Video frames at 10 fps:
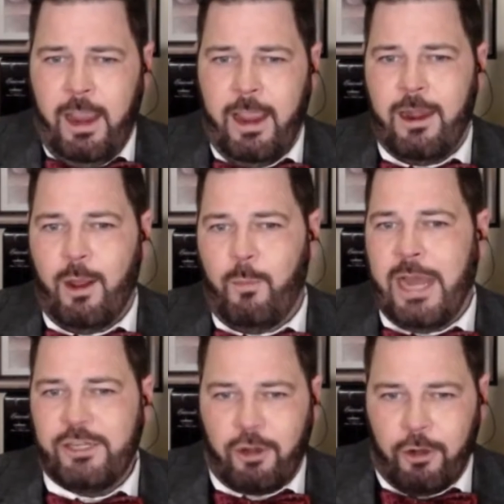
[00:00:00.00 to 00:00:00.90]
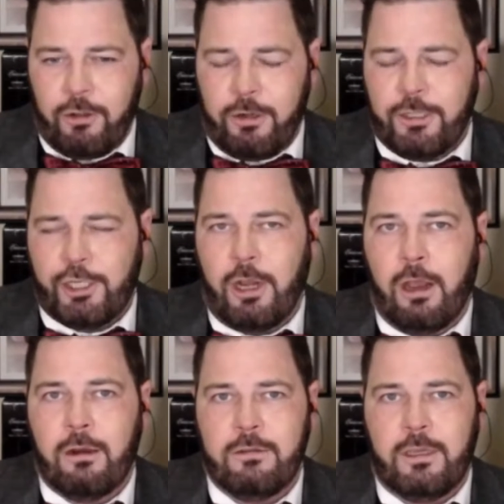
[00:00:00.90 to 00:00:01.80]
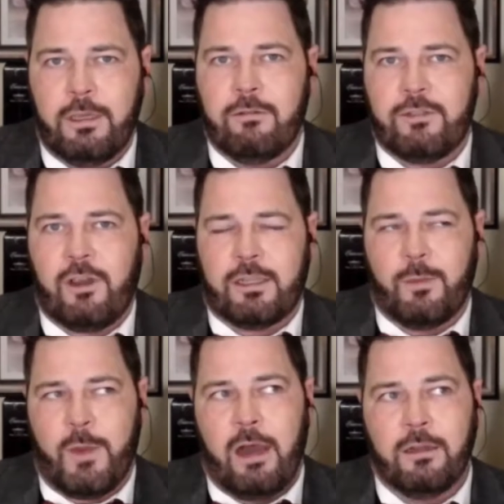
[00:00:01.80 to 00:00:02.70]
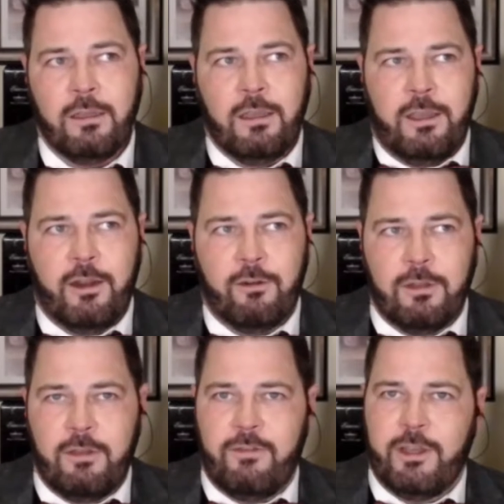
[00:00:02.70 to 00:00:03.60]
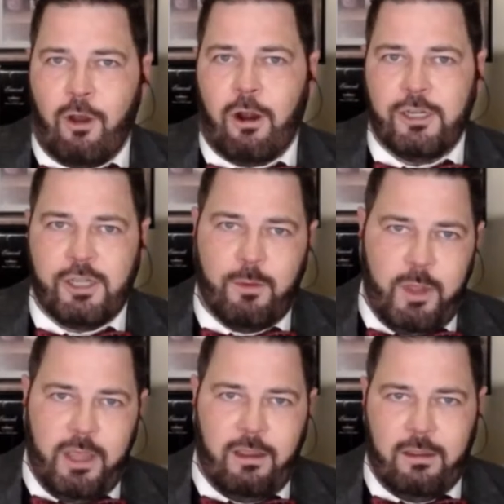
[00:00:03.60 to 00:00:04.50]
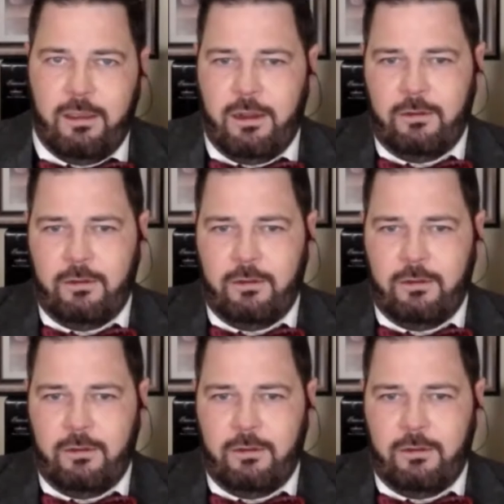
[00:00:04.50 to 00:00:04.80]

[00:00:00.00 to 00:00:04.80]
And Patrick earlier in the show, talked about, living large and being,